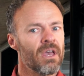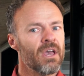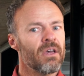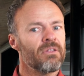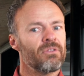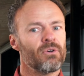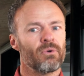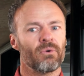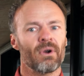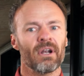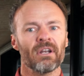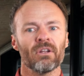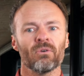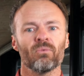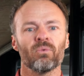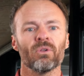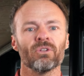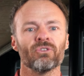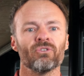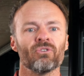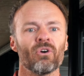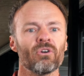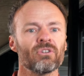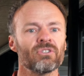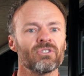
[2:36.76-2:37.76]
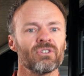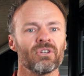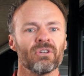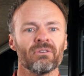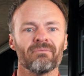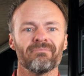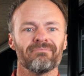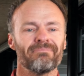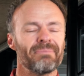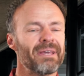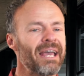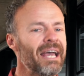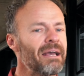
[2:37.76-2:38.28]
The runner will not
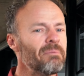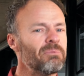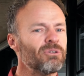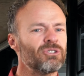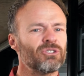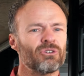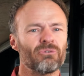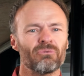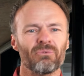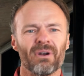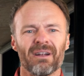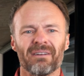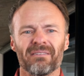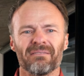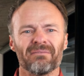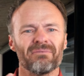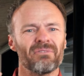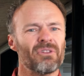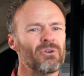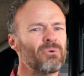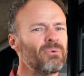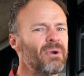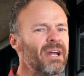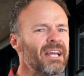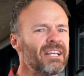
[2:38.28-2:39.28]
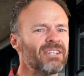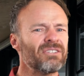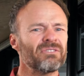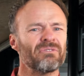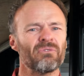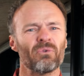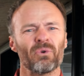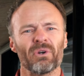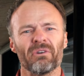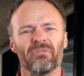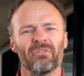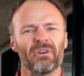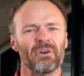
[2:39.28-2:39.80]
be able to run the race
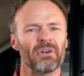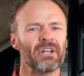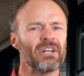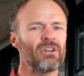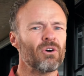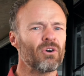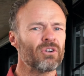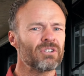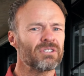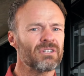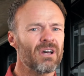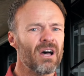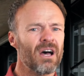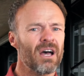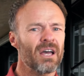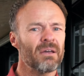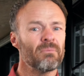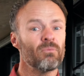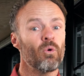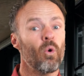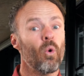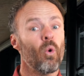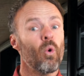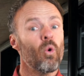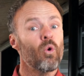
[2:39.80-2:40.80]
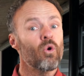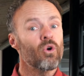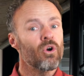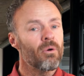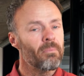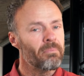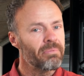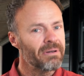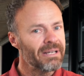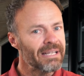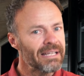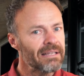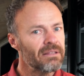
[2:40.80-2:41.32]
for a very long time or
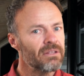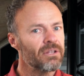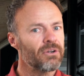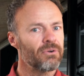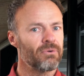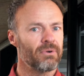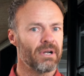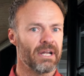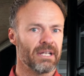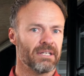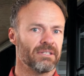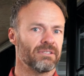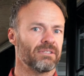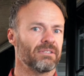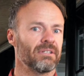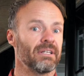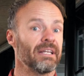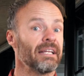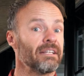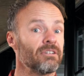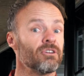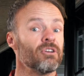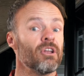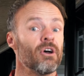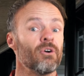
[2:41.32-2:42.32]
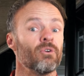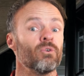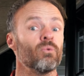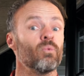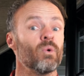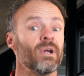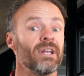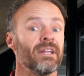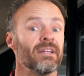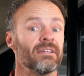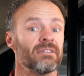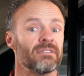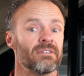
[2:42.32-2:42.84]
complete the race, let alone
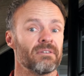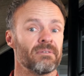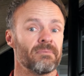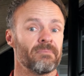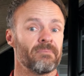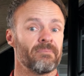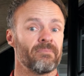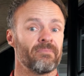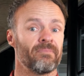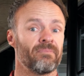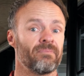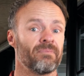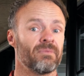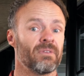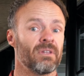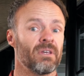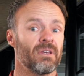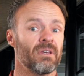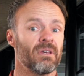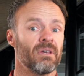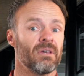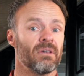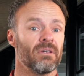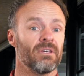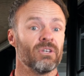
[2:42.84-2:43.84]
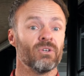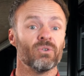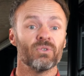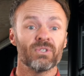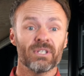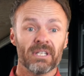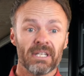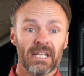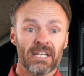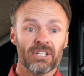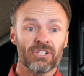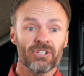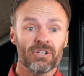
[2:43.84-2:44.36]
win it. Use a
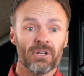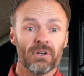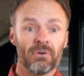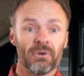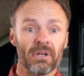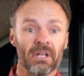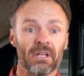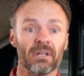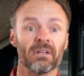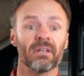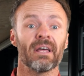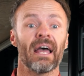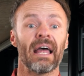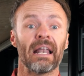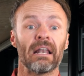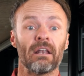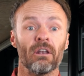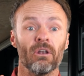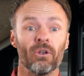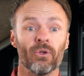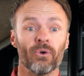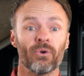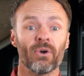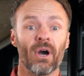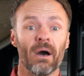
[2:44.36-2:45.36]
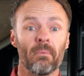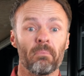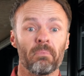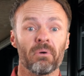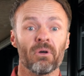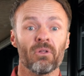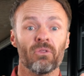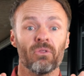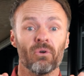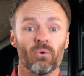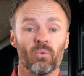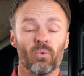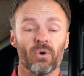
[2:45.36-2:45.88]
dictionary and look
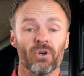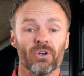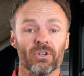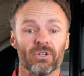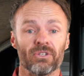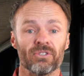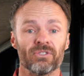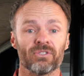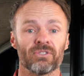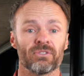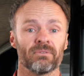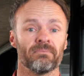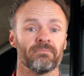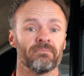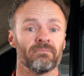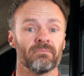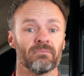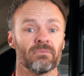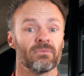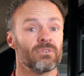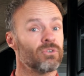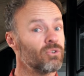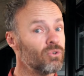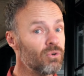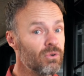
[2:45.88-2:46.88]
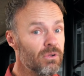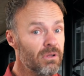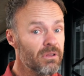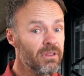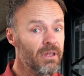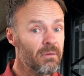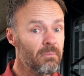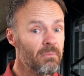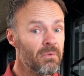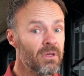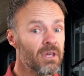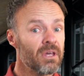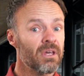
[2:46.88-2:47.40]
up the words. Google
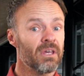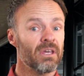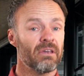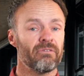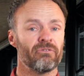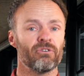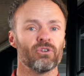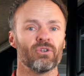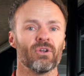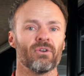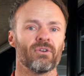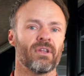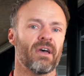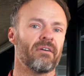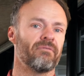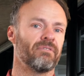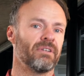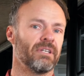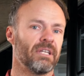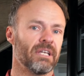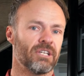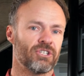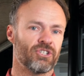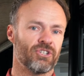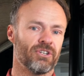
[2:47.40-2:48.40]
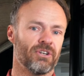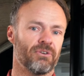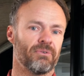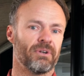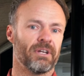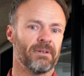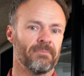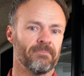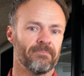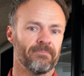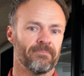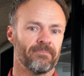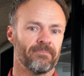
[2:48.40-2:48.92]
them if you don't have a dictionary.